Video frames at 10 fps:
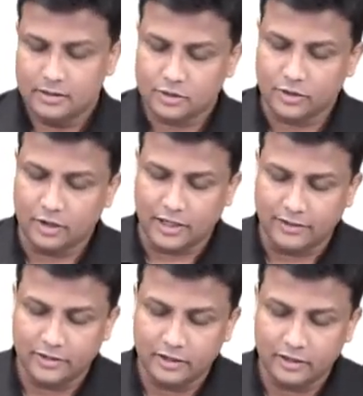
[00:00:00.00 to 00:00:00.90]
So now
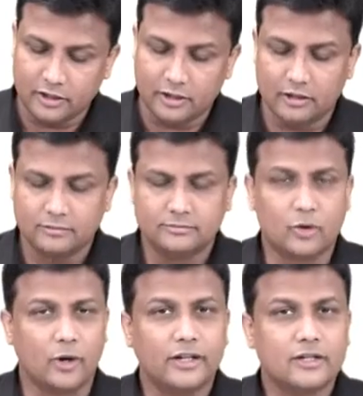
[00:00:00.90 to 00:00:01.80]
after uh,
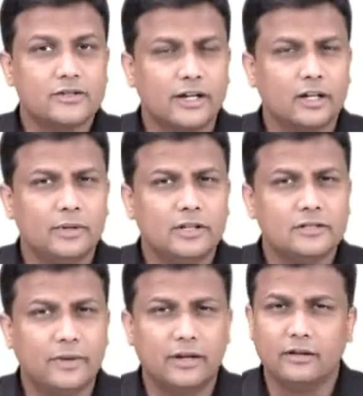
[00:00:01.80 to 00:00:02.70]
drawing this diagram in
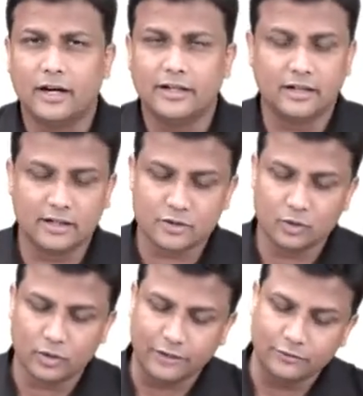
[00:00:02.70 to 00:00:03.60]
this manner, I think there is
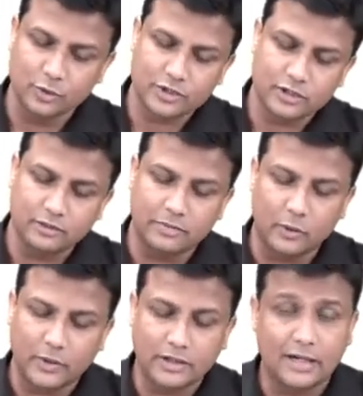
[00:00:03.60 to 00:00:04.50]
no confusion
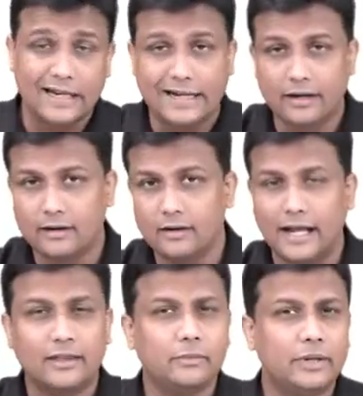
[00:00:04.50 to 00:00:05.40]
between the lateral
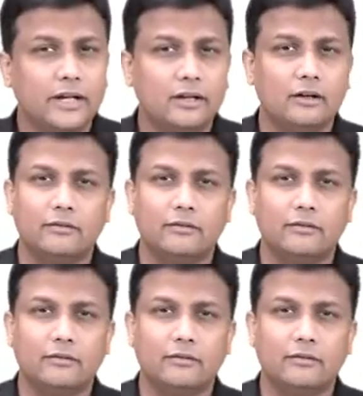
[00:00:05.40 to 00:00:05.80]
and the medial,